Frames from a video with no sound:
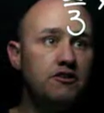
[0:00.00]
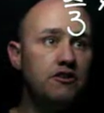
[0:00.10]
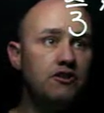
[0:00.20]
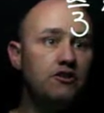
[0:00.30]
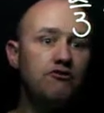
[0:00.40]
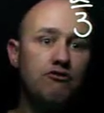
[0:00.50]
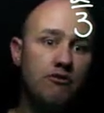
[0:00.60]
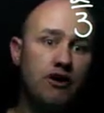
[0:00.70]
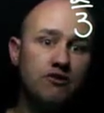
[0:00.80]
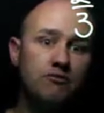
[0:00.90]
a unitary
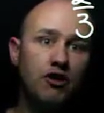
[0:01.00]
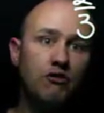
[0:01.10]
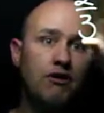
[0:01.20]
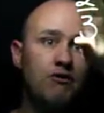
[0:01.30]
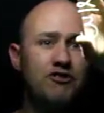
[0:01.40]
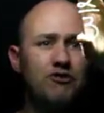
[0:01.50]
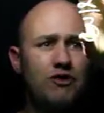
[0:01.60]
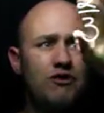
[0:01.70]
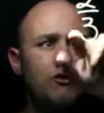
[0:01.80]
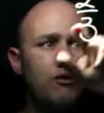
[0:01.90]
fraction, by the way, whereas this
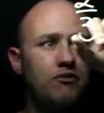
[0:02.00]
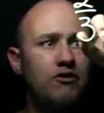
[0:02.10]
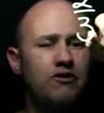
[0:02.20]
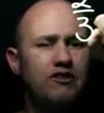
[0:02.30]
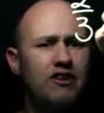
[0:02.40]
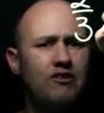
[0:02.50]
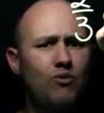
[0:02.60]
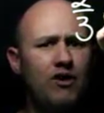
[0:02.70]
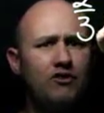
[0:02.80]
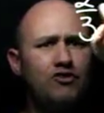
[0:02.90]
one's not, because this has a
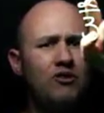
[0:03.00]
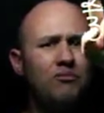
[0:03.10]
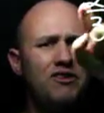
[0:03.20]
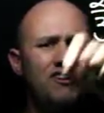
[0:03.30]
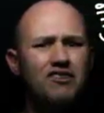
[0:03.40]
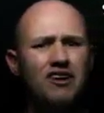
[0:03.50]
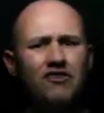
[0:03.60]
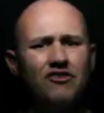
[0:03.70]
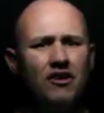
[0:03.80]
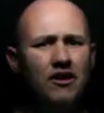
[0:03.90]
1 on top and this
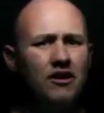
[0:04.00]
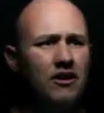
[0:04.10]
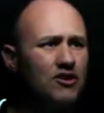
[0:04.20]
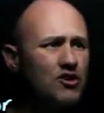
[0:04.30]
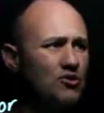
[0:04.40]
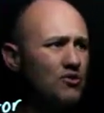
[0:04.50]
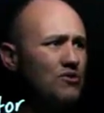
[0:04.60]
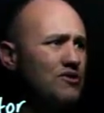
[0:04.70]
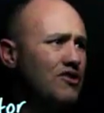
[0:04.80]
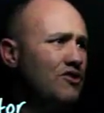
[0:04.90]
has a 2,
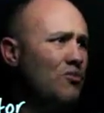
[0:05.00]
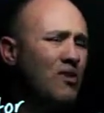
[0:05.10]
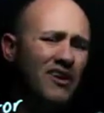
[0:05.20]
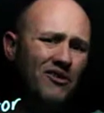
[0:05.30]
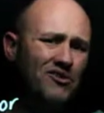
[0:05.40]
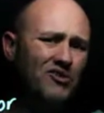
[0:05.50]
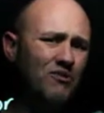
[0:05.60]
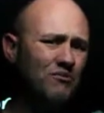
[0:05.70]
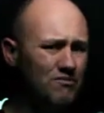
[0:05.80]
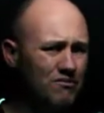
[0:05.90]
so the 1 on
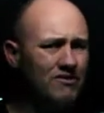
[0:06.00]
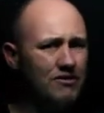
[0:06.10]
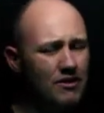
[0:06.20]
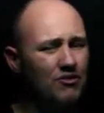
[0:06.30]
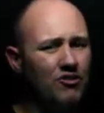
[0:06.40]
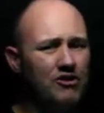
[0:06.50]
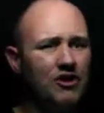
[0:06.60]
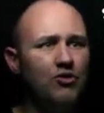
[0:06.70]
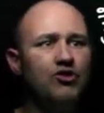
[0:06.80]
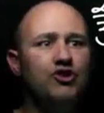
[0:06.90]
top, sometimes they're
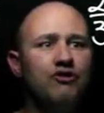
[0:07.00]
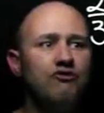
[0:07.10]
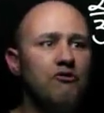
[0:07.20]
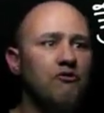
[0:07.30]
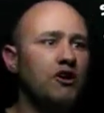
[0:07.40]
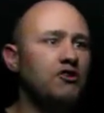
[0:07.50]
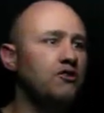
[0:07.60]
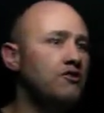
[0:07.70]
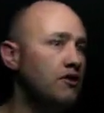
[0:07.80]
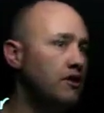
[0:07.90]
called unitary fractions.
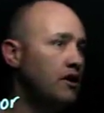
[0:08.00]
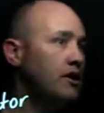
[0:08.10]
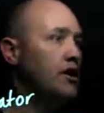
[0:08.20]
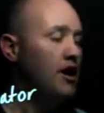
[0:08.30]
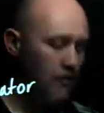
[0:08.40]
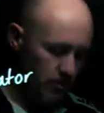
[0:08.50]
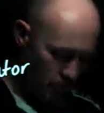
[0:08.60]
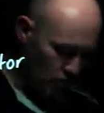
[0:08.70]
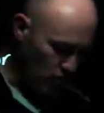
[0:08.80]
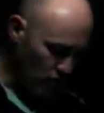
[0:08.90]
If you're
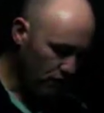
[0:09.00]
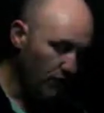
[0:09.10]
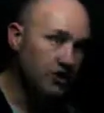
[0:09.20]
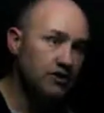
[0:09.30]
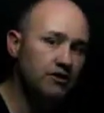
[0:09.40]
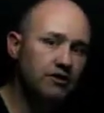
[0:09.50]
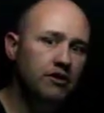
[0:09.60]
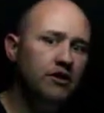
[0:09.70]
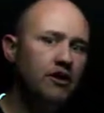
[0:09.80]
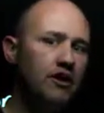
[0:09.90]
multiplying fractions,
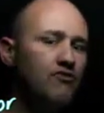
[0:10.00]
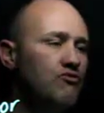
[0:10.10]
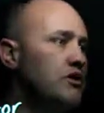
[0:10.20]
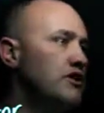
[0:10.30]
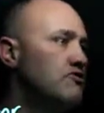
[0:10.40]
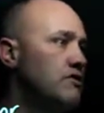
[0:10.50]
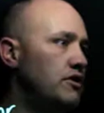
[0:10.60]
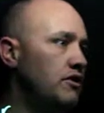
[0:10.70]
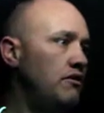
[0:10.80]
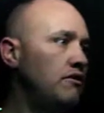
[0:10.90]
it's really trivial.